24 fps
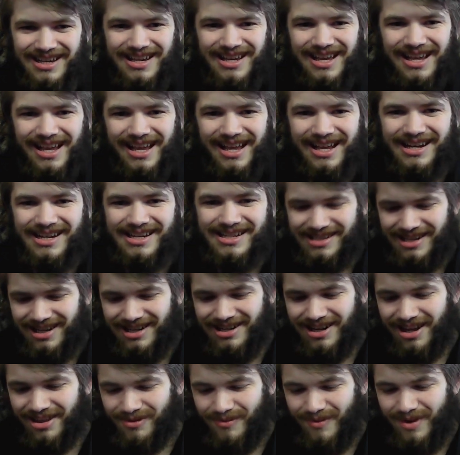It is
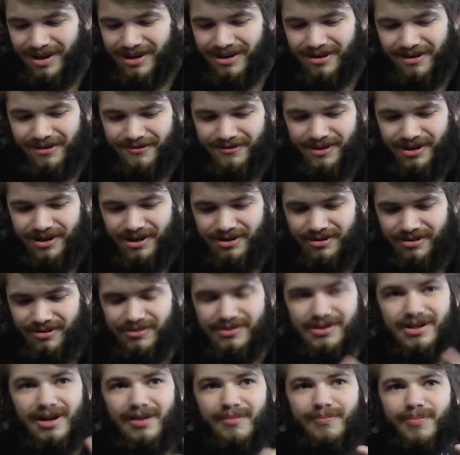another one of
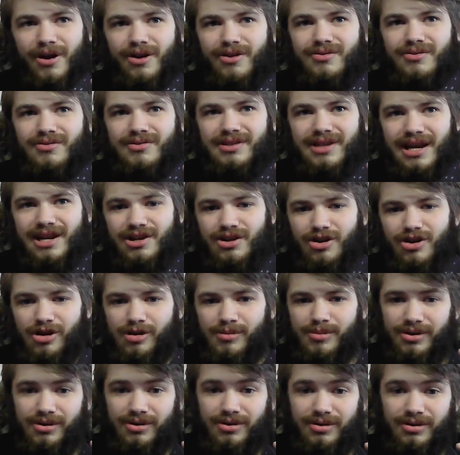those Barnes &
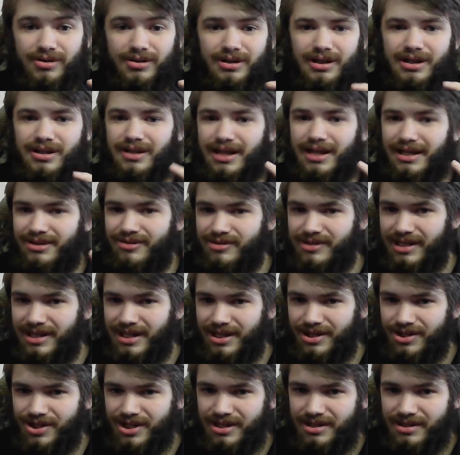Noble collector's
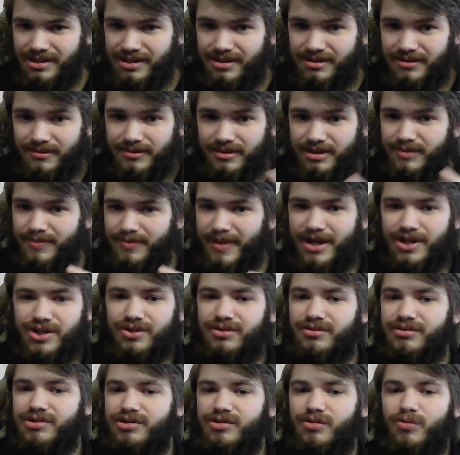editions,
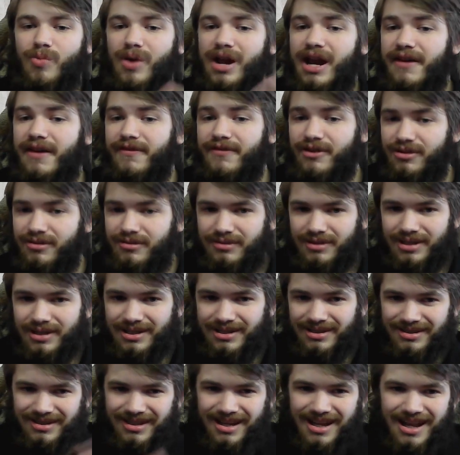specials, whatever.
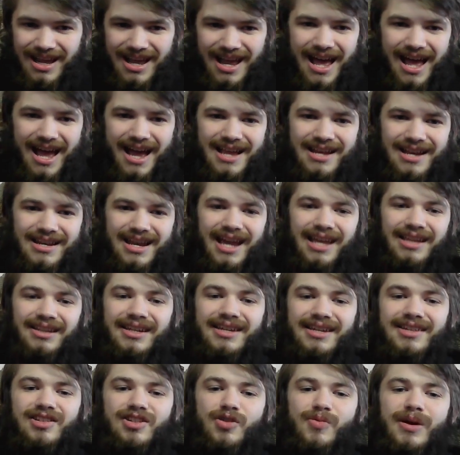And a
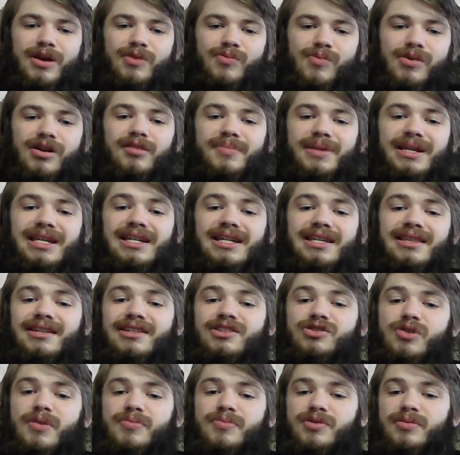link to it will be in the
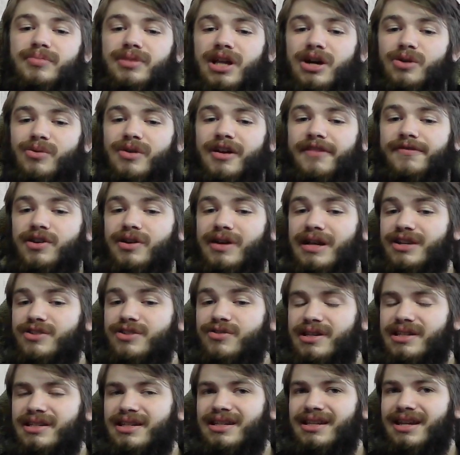description below if you're
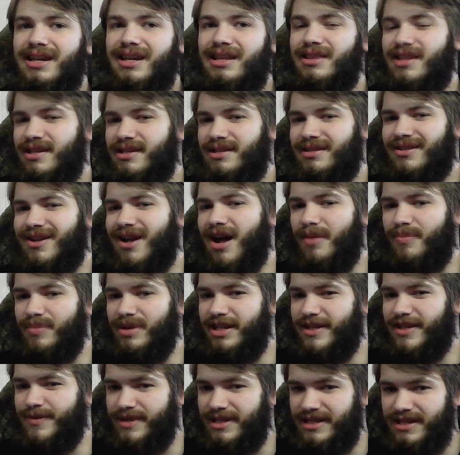interested in this
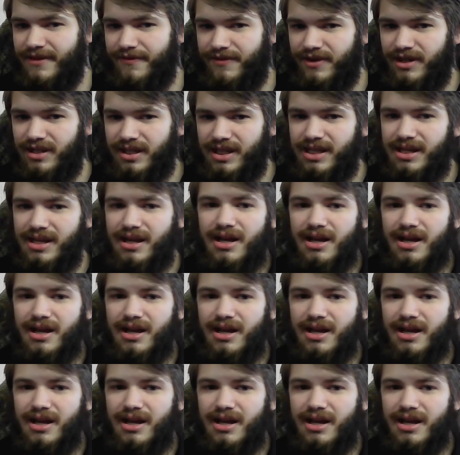copy specifically.